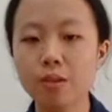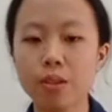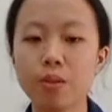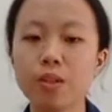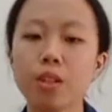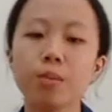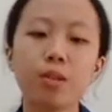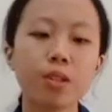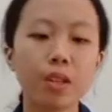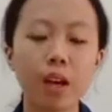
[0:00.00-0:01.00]
also
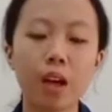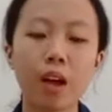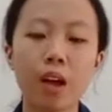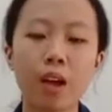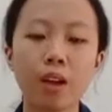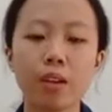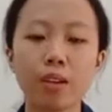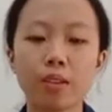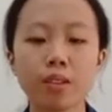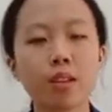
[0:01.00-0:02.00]
syllabus,
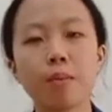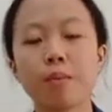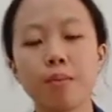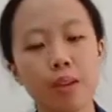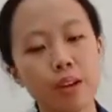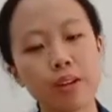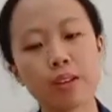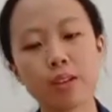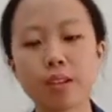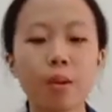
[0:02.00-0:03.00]
some
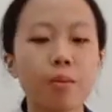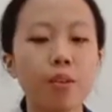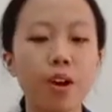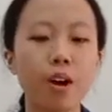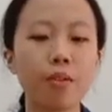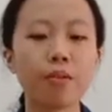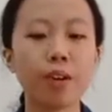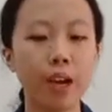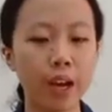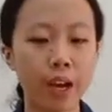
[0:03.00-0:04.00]
is a summary of
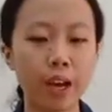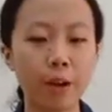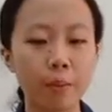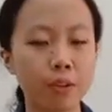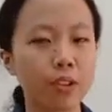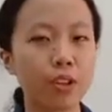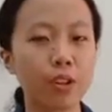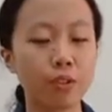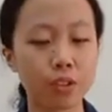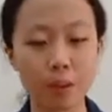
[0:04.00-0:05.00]
a
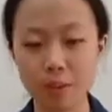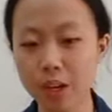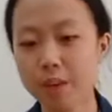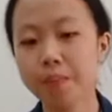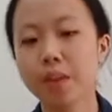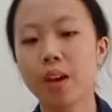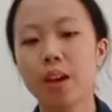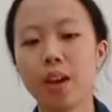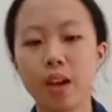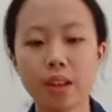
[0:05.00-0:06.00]
particular subject.
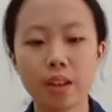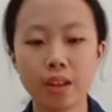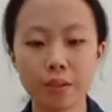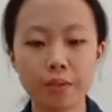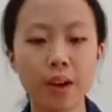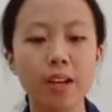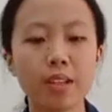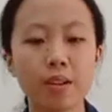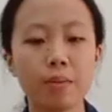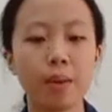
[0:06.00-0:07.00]
It
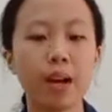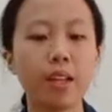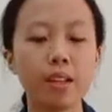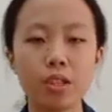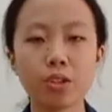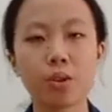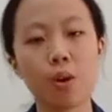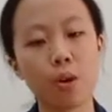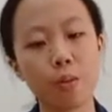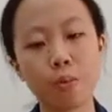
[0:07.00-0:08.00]
defines by teacher
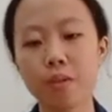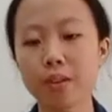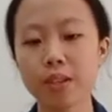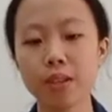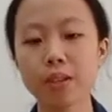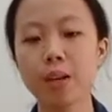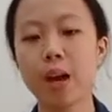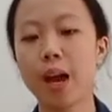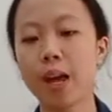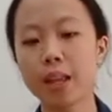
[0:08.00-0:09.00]
or professor,
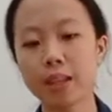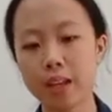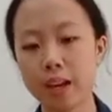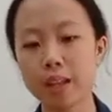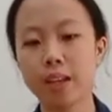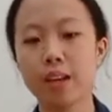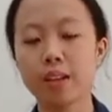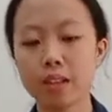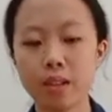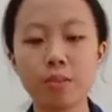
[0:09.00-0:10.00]
and then
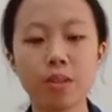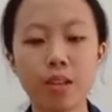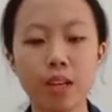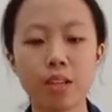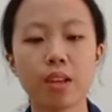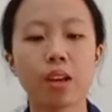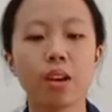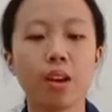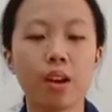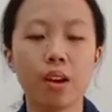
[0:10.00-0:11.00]
syllabus
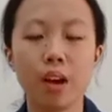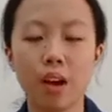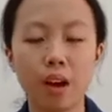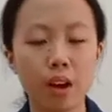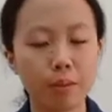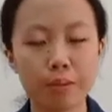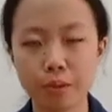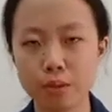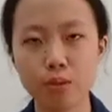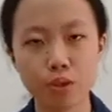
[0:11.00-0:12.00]

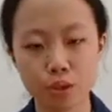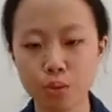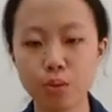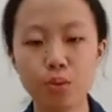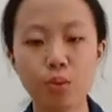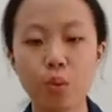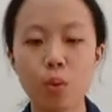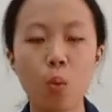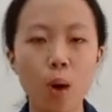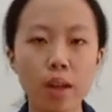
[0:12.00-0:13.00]
refers to
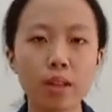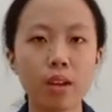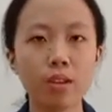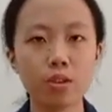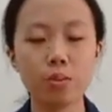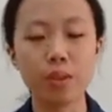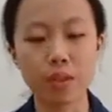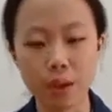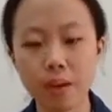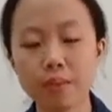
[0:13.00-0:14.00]
what to be
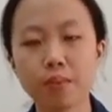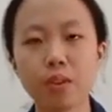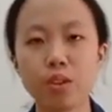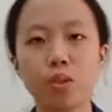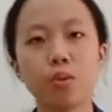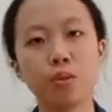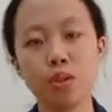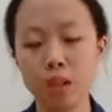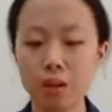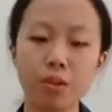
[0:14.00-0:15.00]
taught to
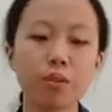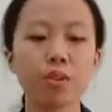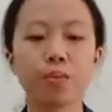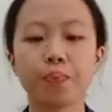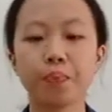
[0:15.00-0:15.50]
the learners.